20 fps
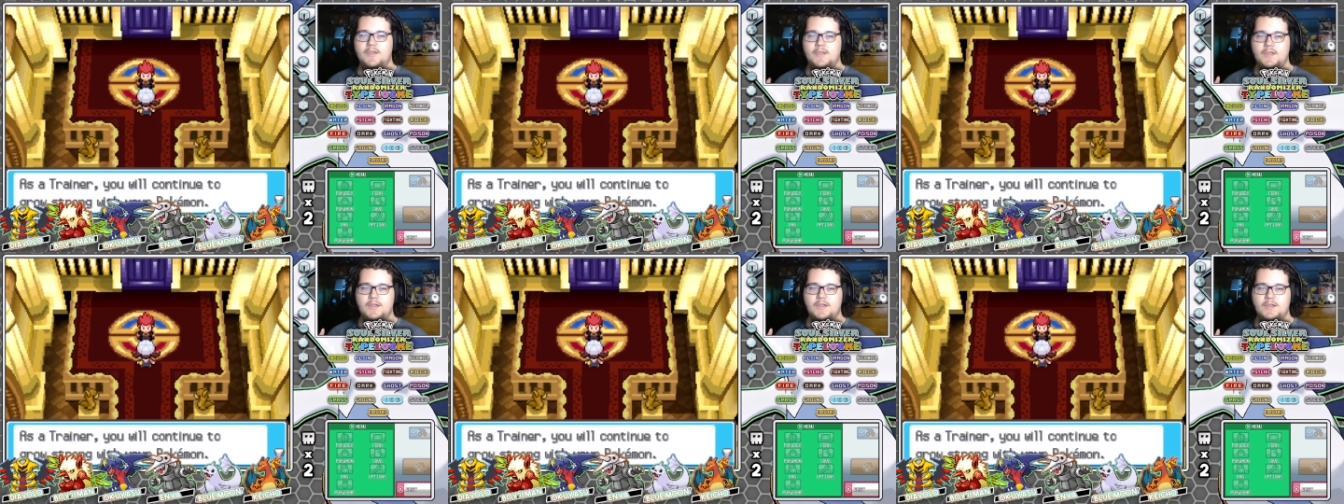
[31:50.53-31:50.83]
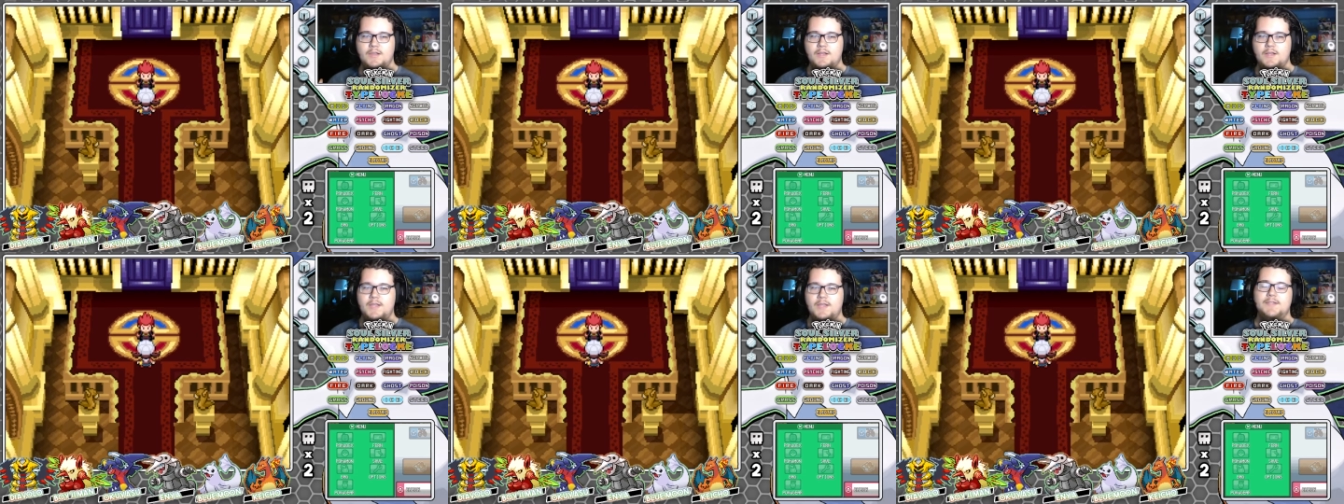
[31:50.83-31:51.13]

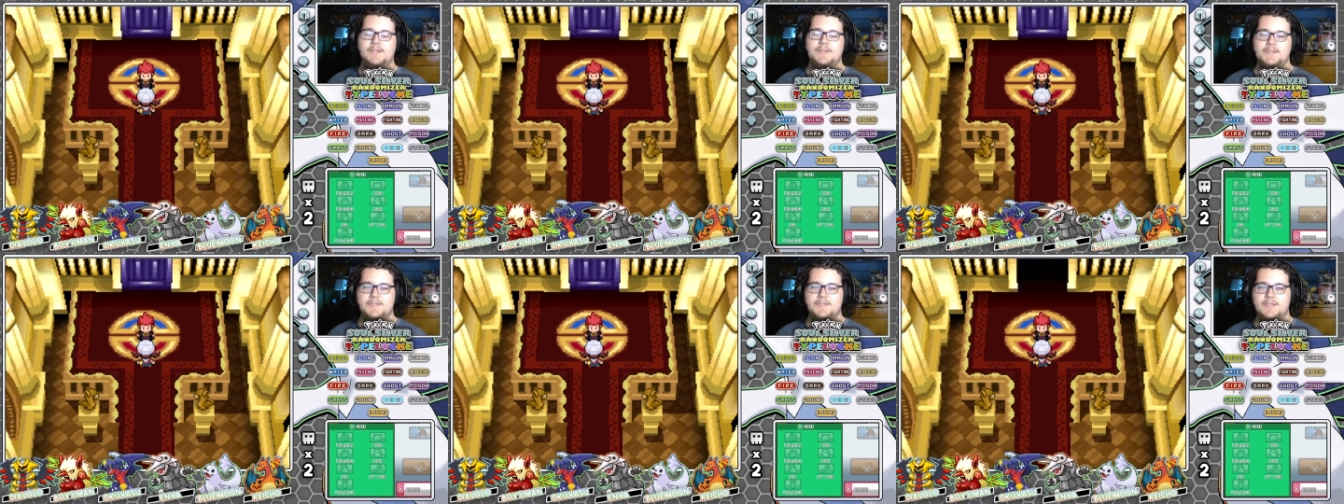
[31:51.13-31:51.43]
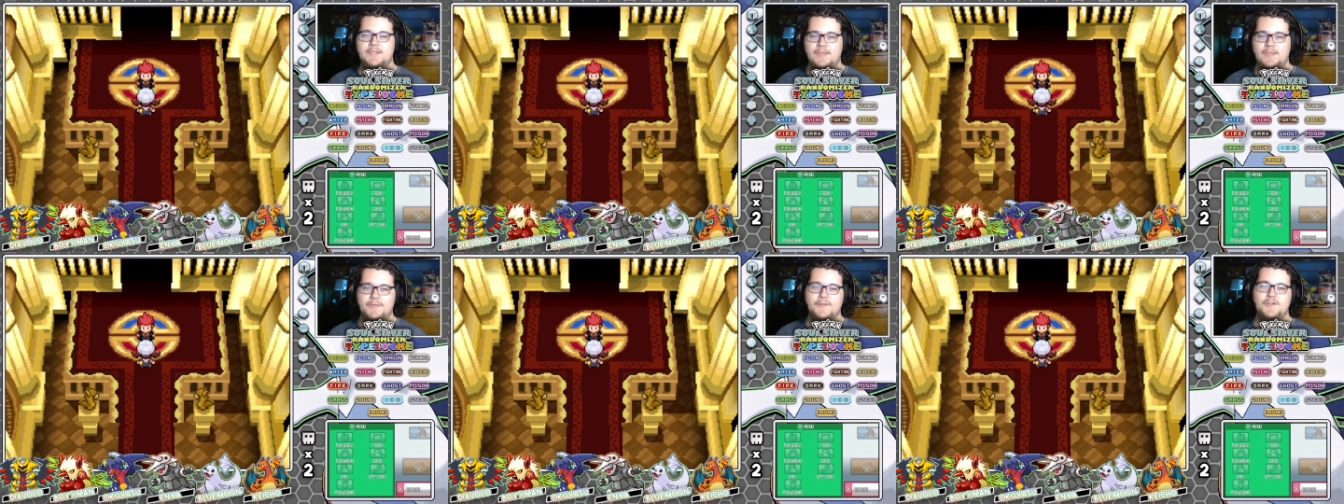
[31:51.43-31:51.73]
Lance is
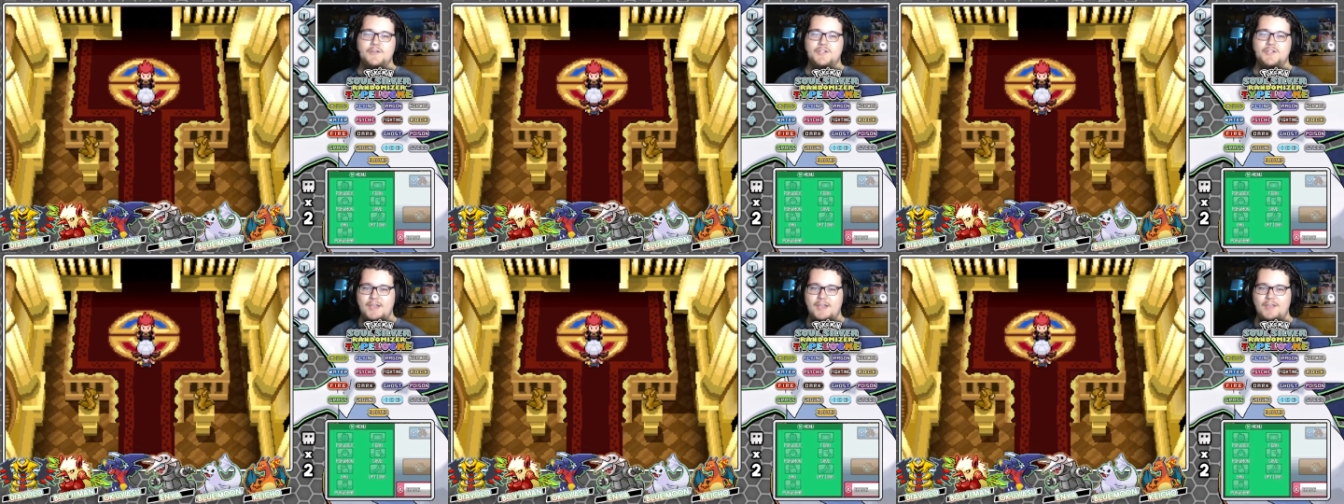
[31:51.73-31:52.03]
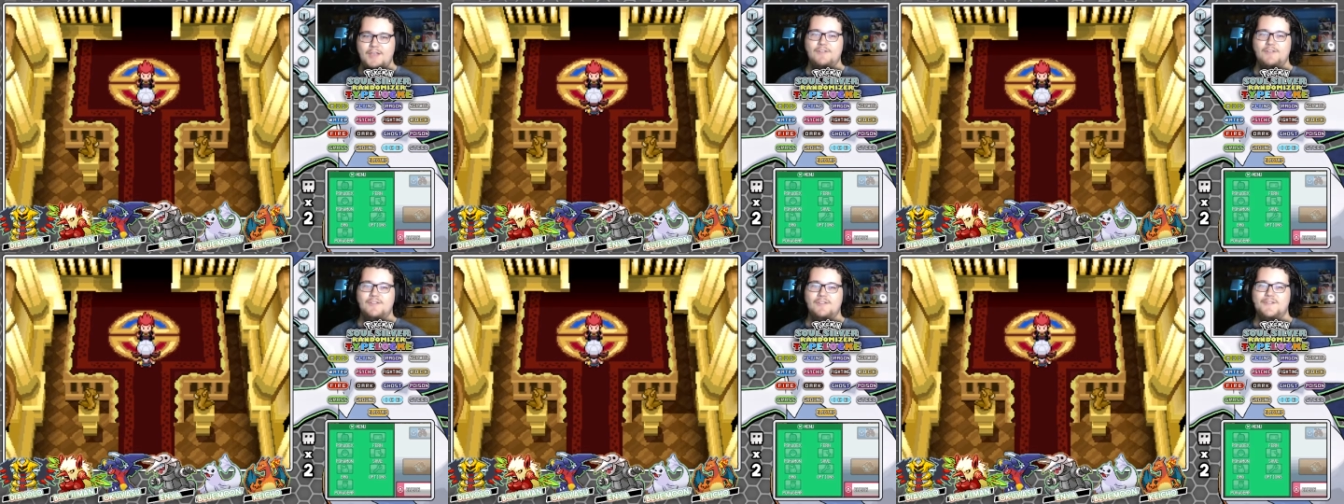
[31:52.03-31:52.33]
not the
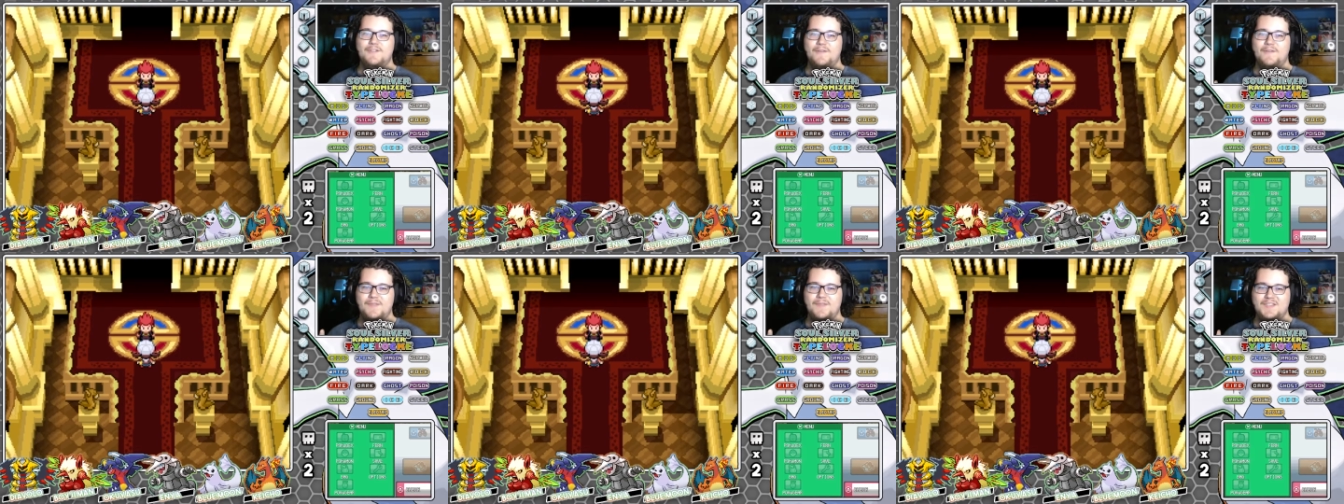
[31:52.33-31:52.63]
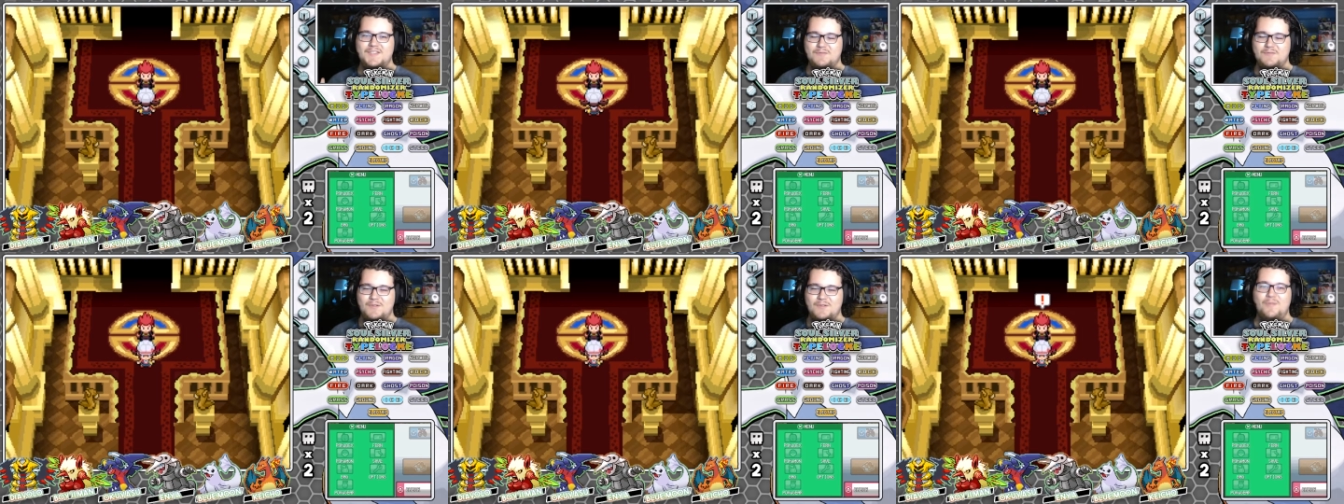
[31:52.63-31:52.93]
challenge of this
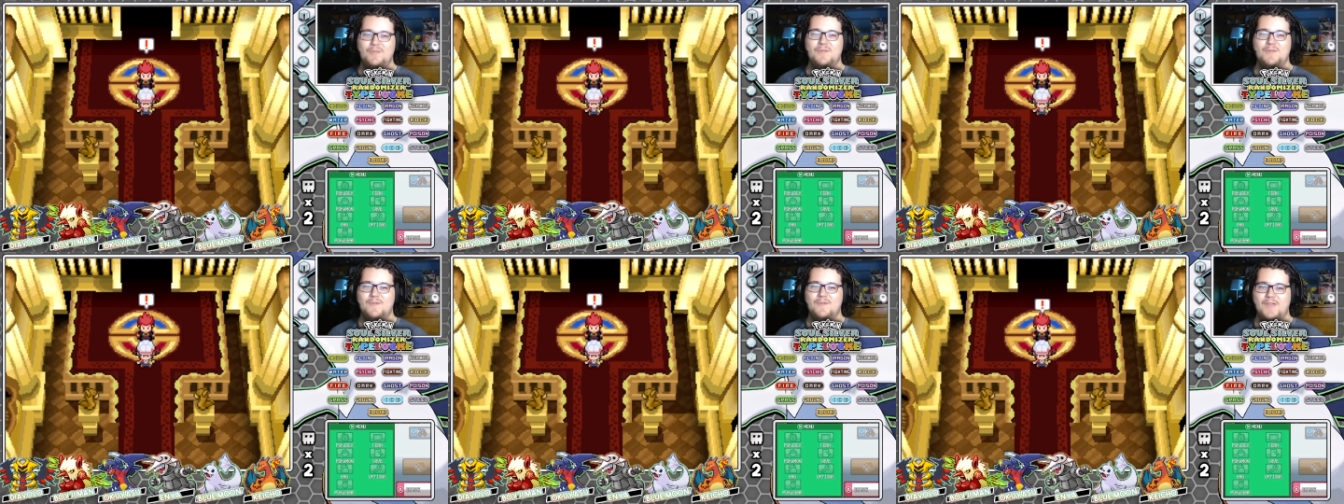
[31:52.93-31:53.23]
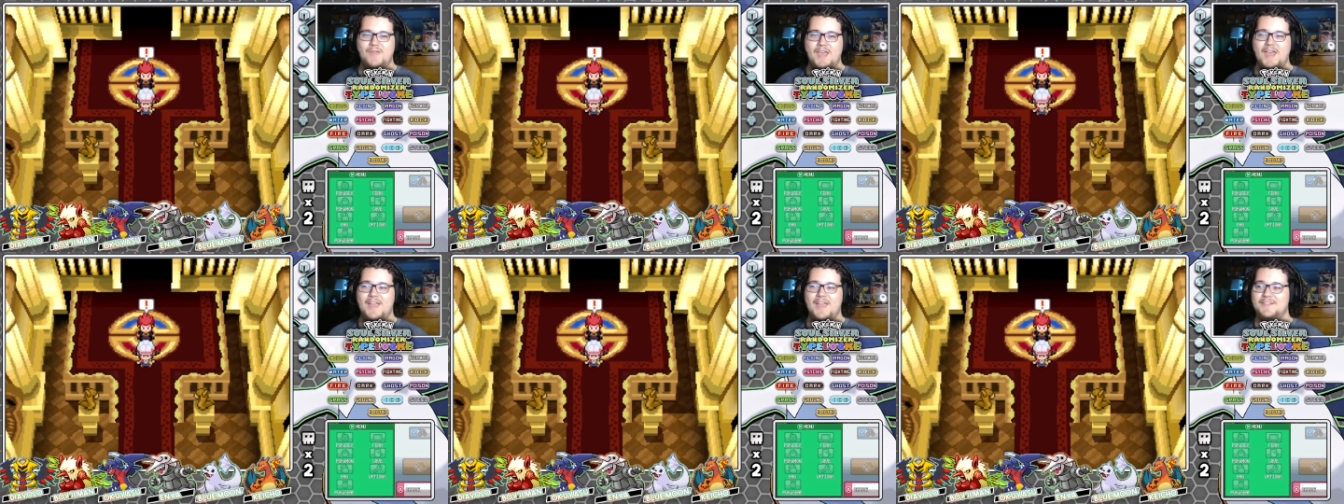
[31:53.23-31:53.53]
run-through,
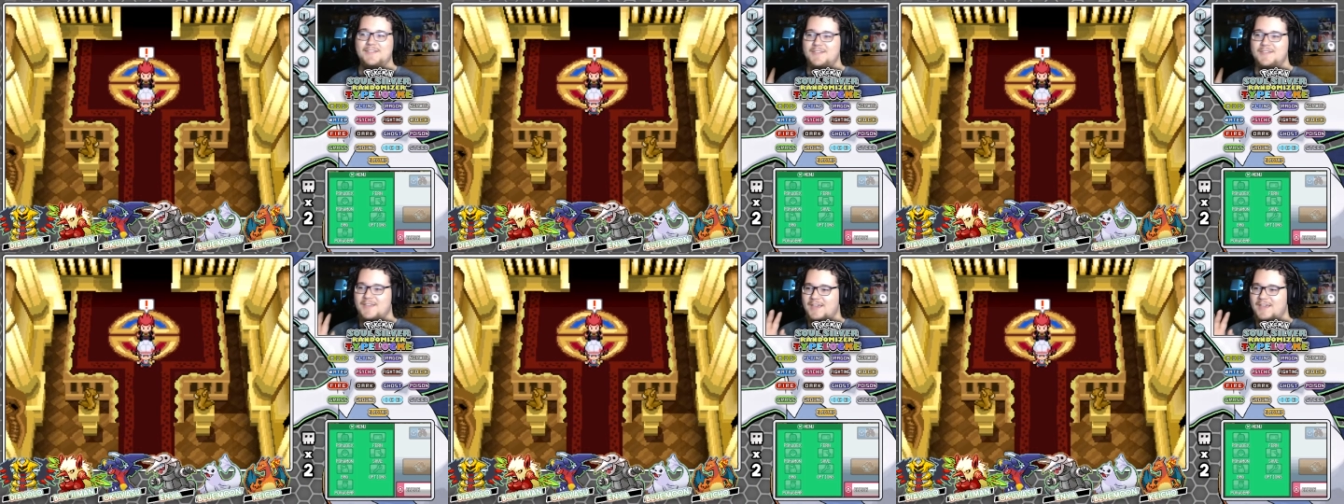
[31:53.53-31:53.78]
guys.